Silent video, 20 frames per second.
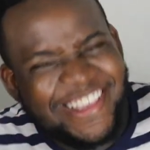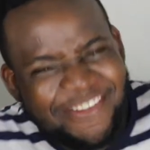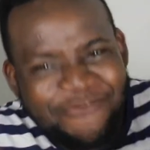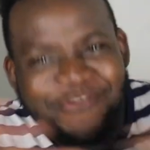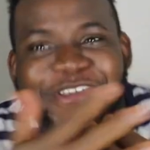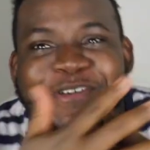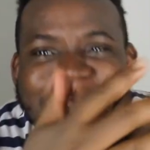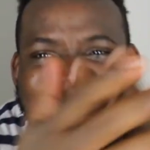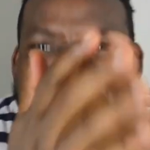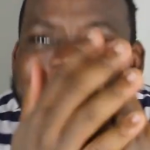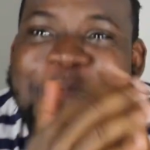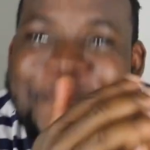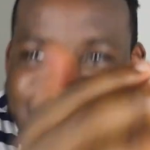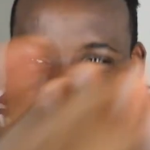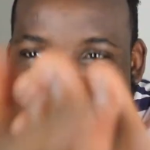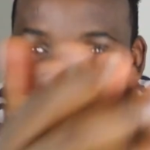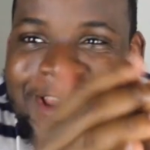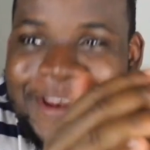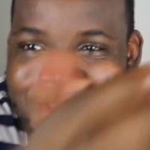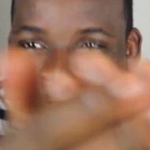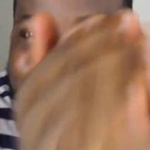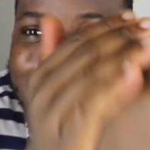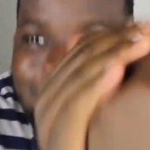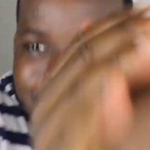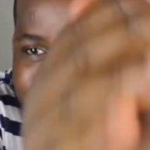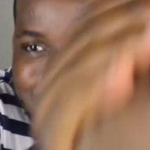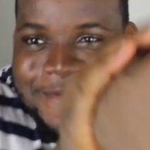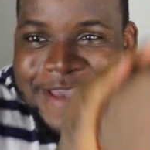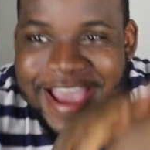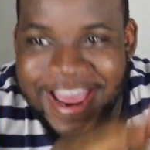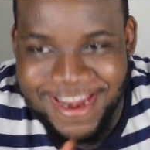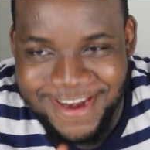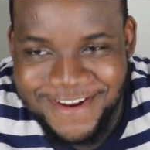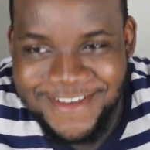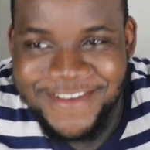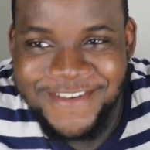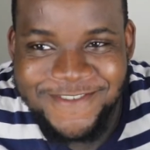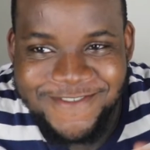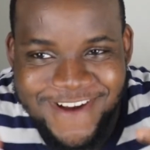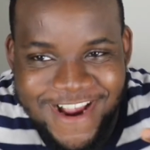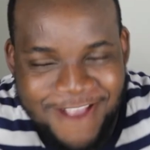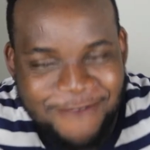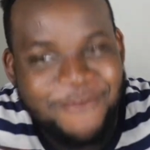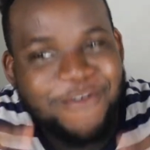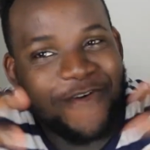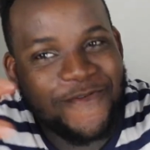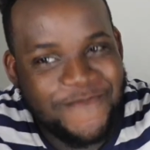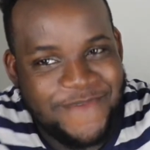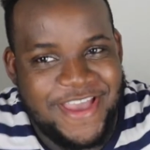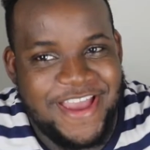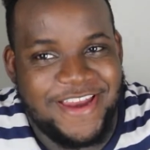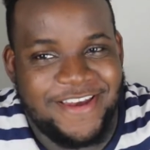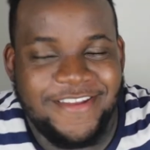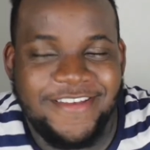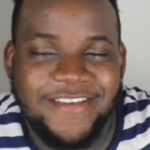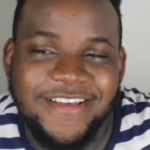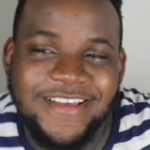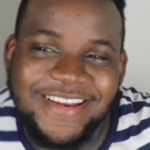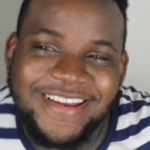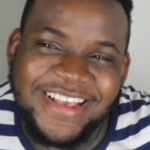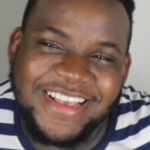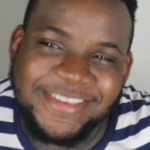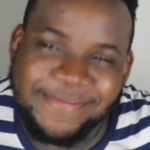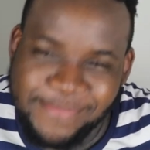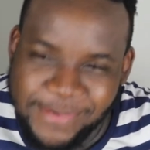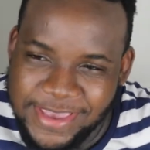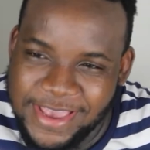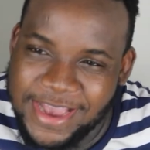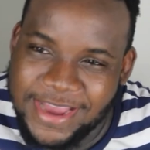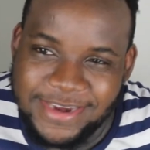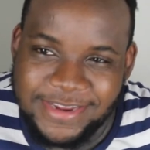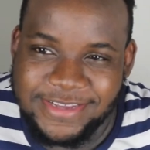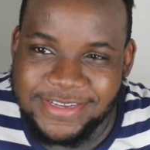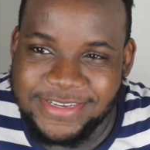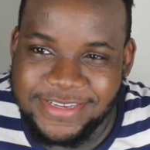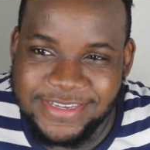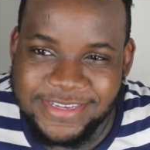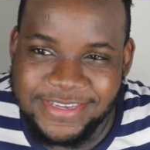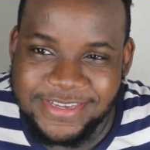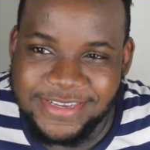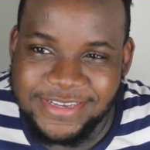we're men. We're men, right? We're men. Let's be honest.